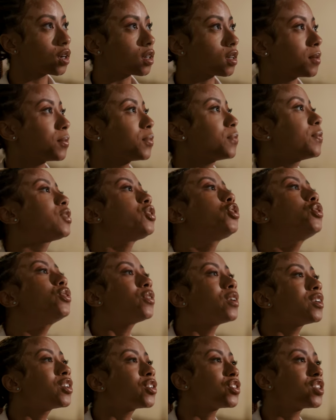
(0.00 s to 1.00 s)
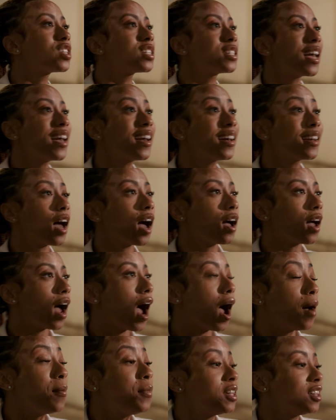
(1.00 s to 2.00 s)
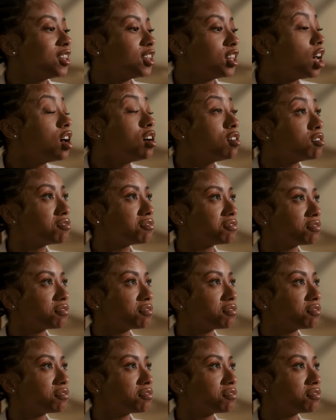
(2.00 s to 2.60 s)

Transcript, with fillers: But you don't understand. I'm in love.